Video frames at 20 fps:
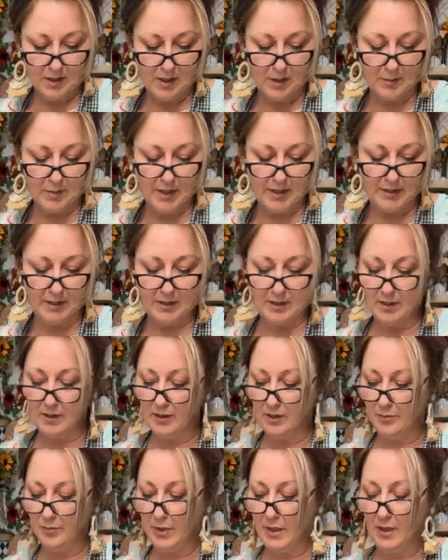He might need to
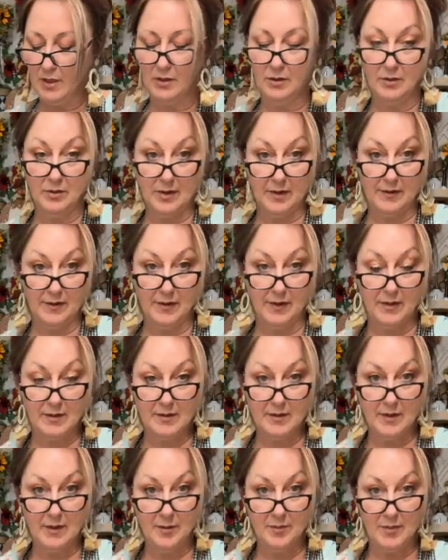be glued in there.
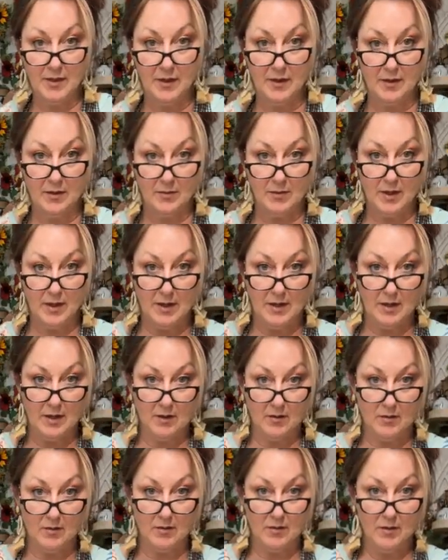He's clipped in there right
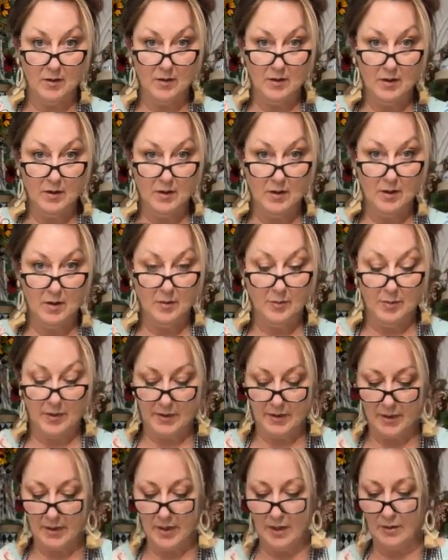now,
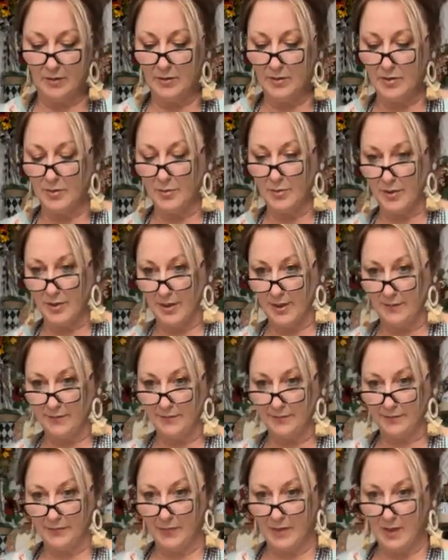but the colors are pretty.
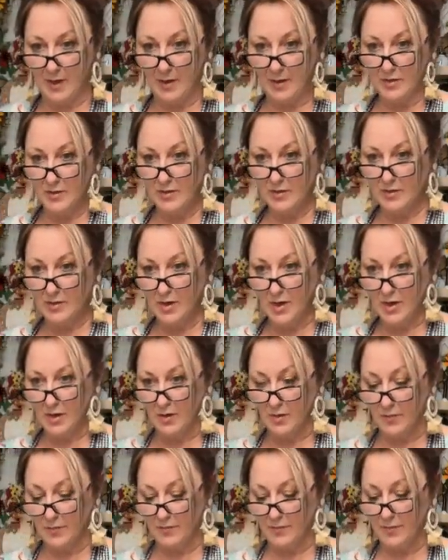
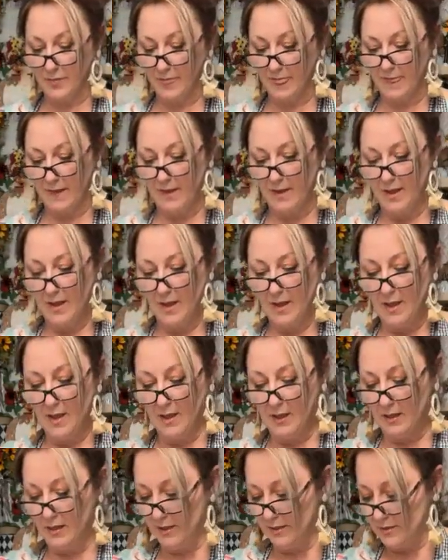So,
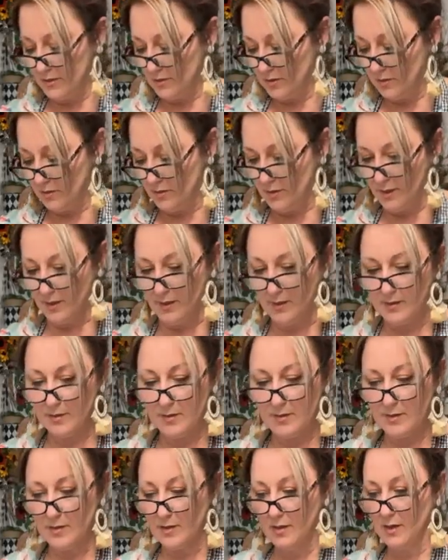let's do
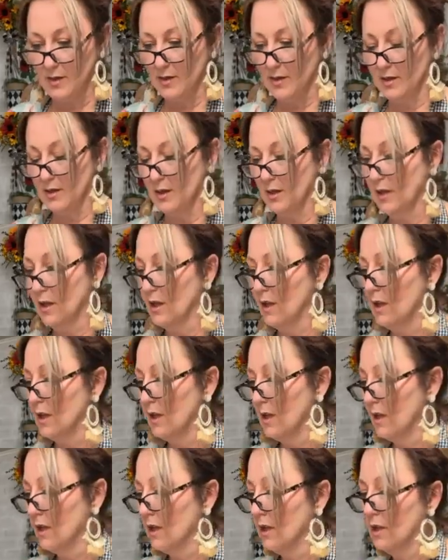this.
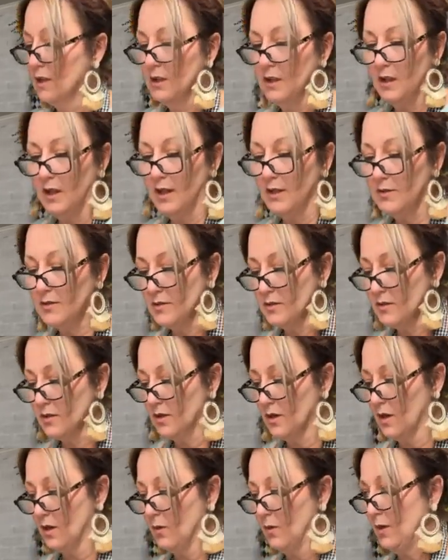Let's
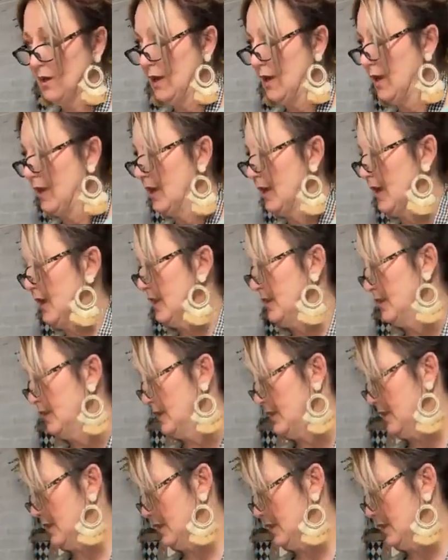go and add